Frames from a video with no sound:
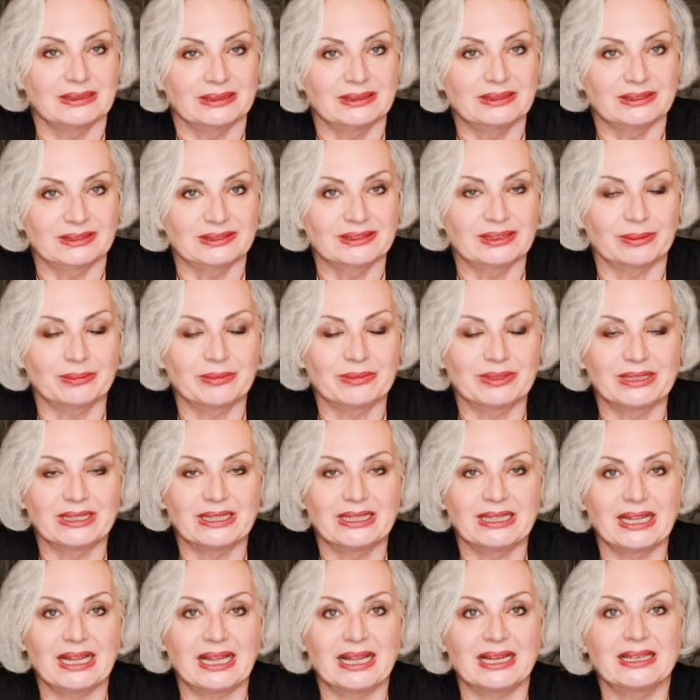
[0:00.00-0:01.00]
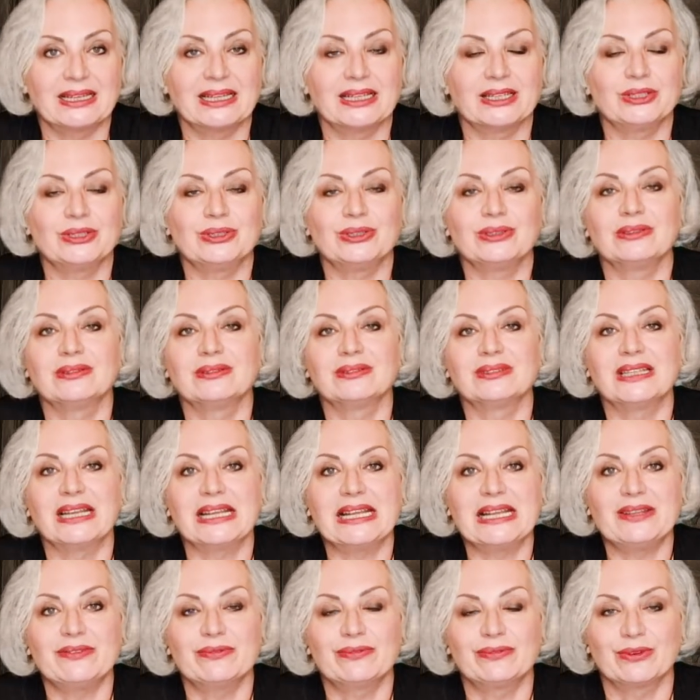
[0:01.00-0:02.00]
something and then the
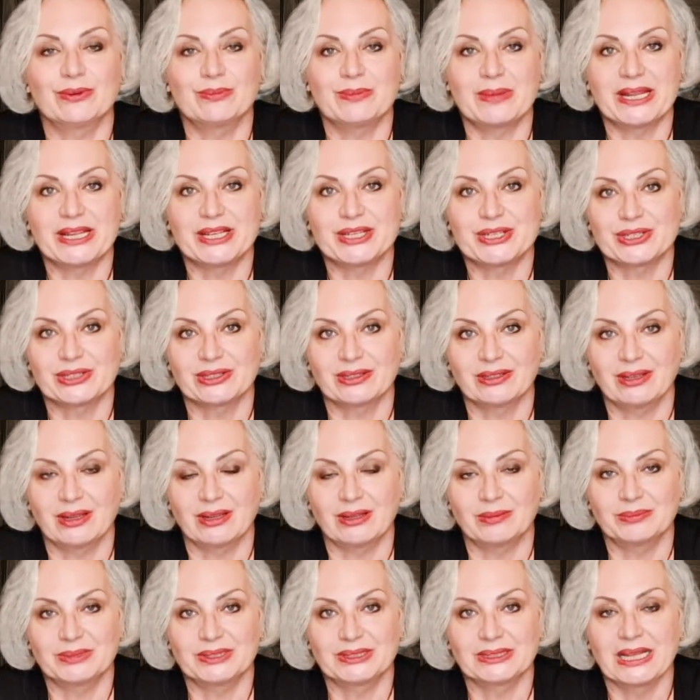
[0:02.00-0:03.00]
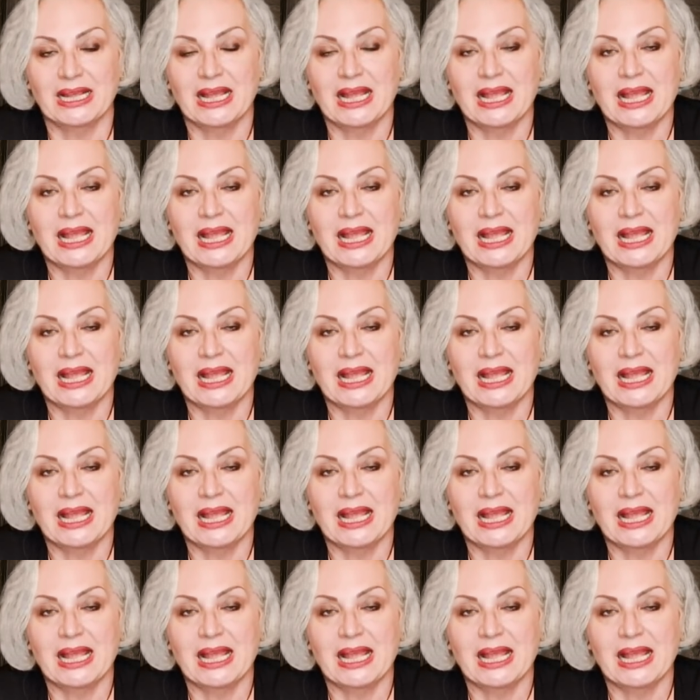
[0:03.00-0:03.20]
information comes.